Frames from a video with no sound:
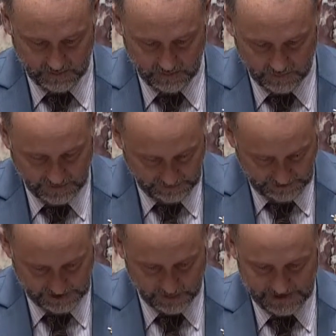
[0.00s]
with their
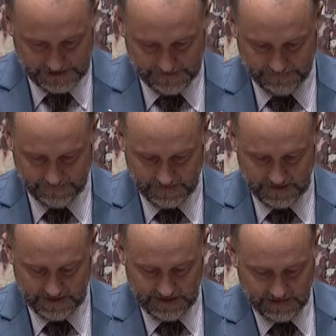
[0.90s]
husband,
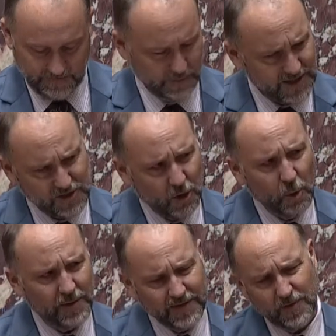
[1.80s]
for being so
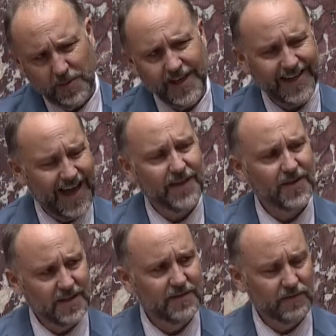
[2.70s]
open and for being an
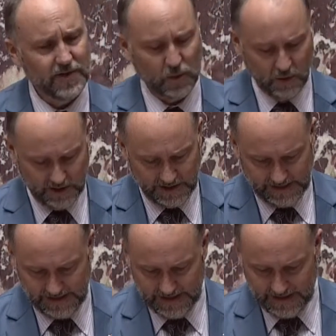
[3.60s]
advocate for equality.
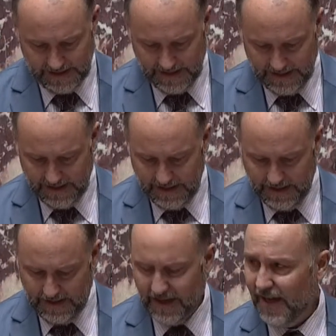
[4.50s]

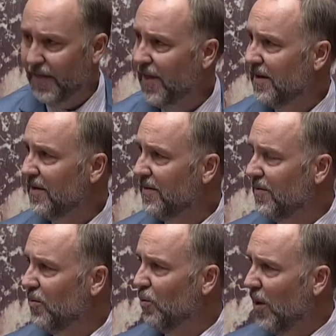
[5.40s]
I think
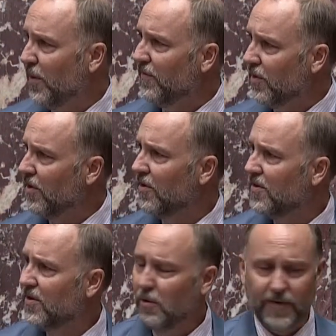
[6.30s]
what we've learned
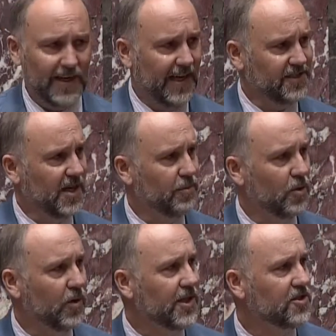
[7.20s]
over the last couple of
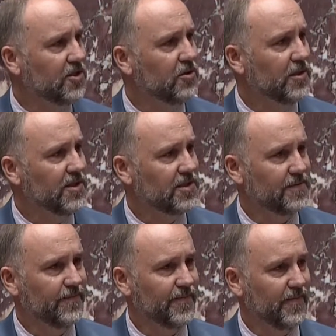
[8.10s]
weeks too is
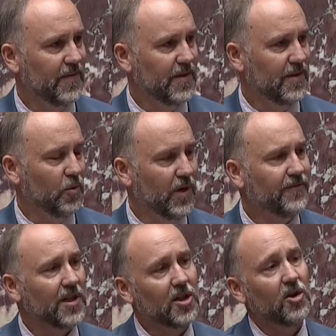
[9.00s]
we have
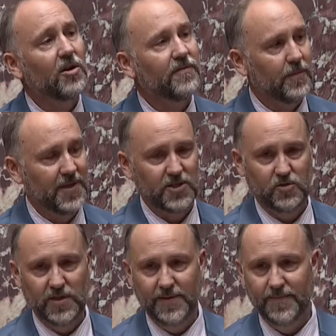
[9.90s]
to learn from
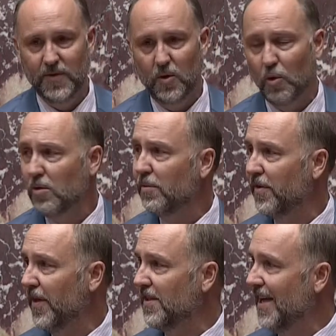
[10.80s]
history. Horrible
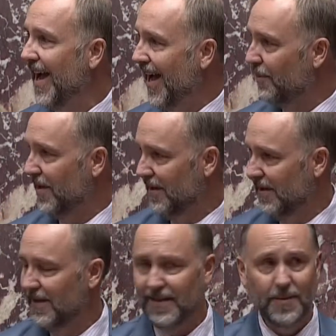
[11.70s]
things happen
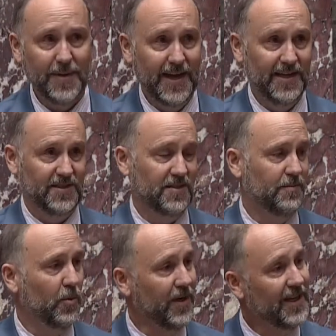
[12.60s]
in the past,
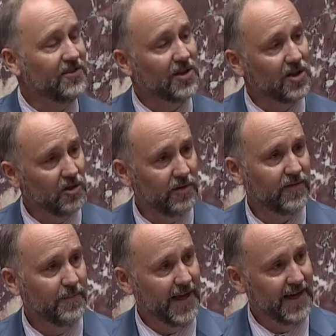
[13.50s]
but we need to learn
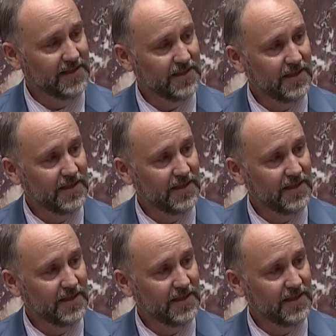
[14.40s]
from that.